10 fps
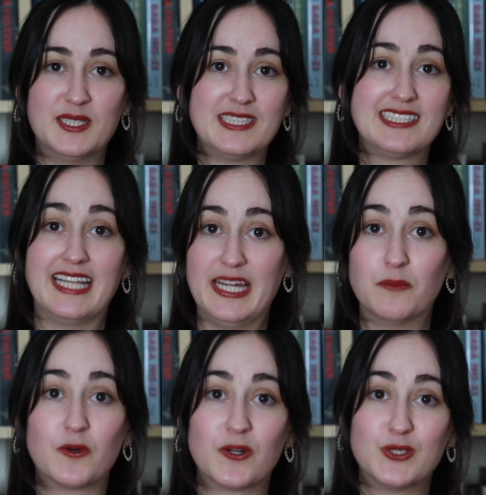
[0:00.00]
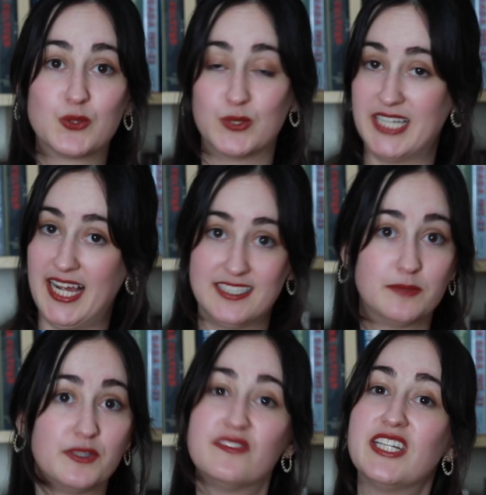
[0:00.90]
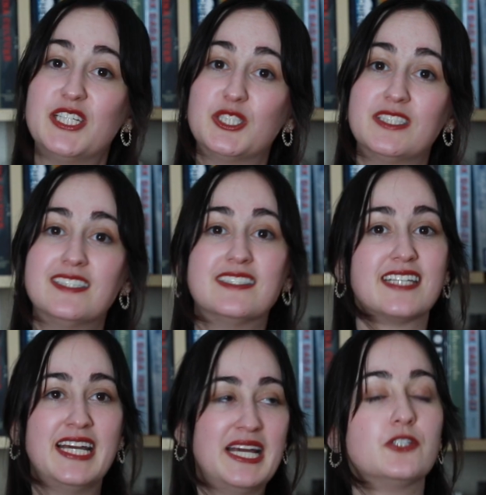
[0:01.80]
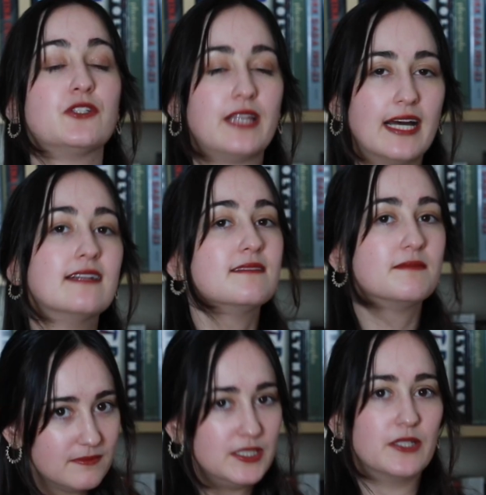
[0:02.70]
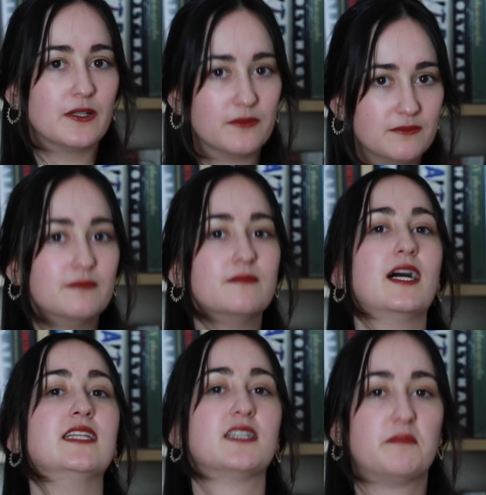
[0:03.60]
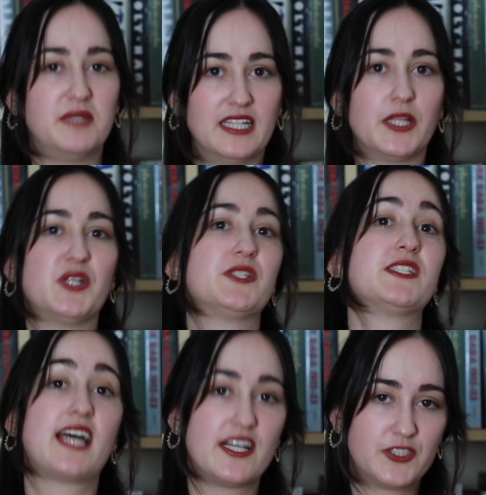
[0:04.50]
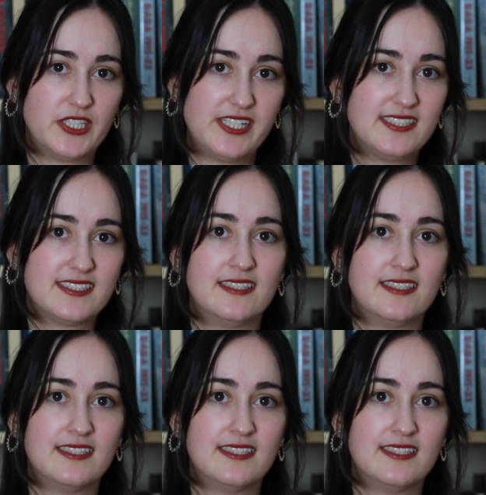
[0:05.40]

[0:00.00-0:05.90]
slang words or text abbreviations. So that, you know, ends up being a little disastrous.